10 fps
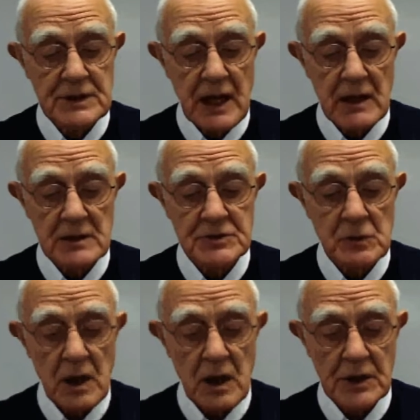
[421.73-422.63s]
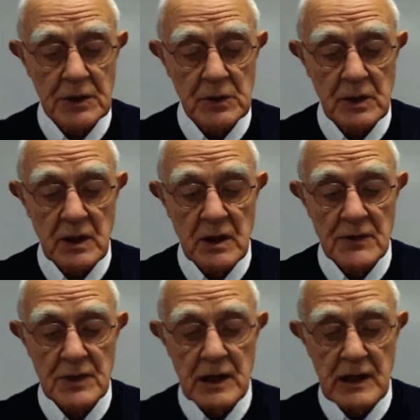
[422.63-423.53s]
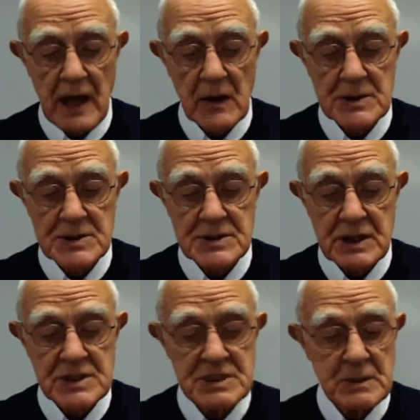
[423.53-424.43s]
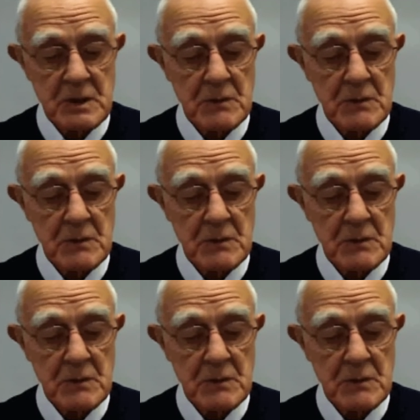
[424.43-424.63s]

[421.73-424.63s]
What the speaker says: Yeld to argue that allowance needs to be